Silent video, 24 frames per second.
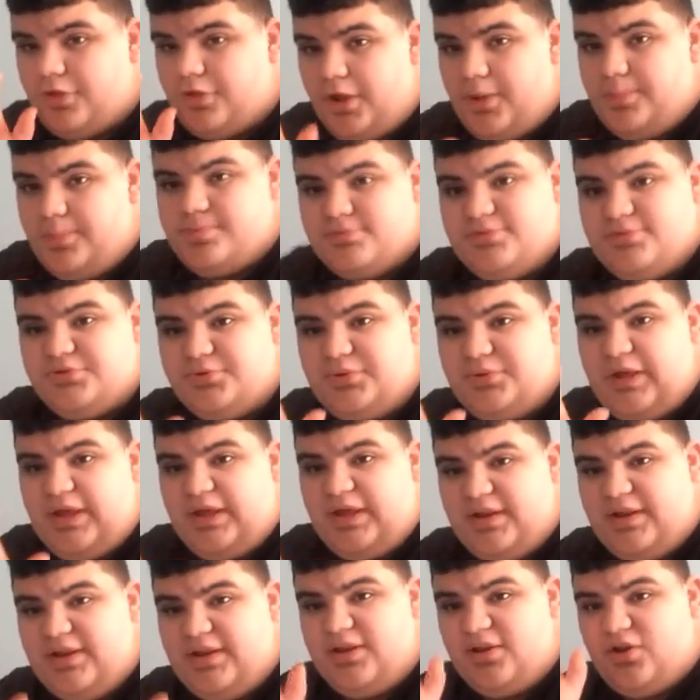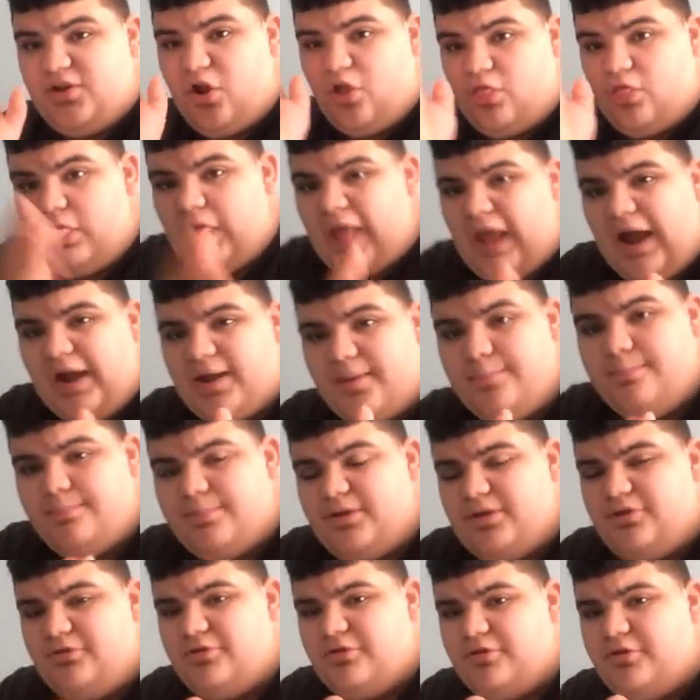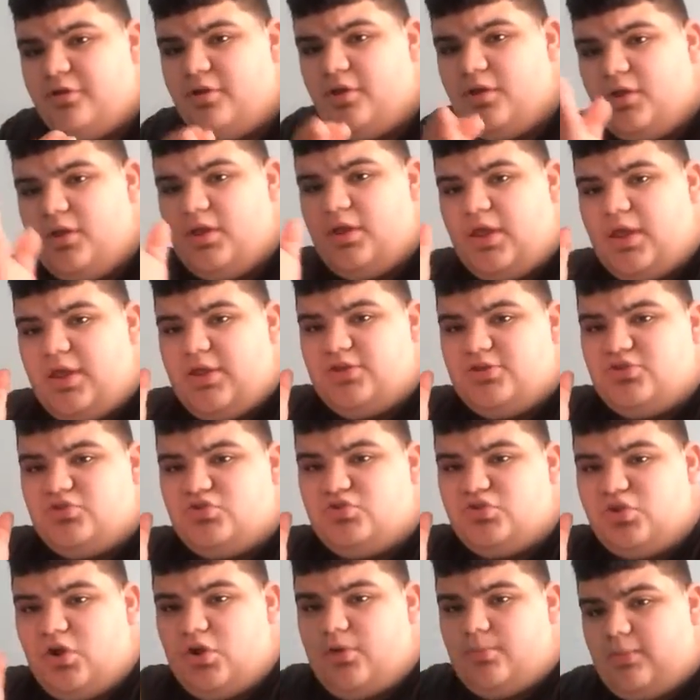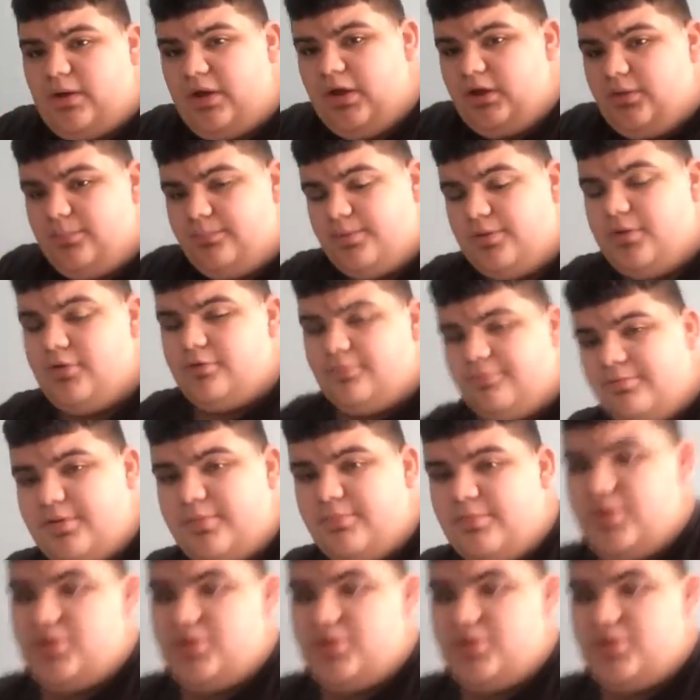the episode edited on that computer. On my computer, pretty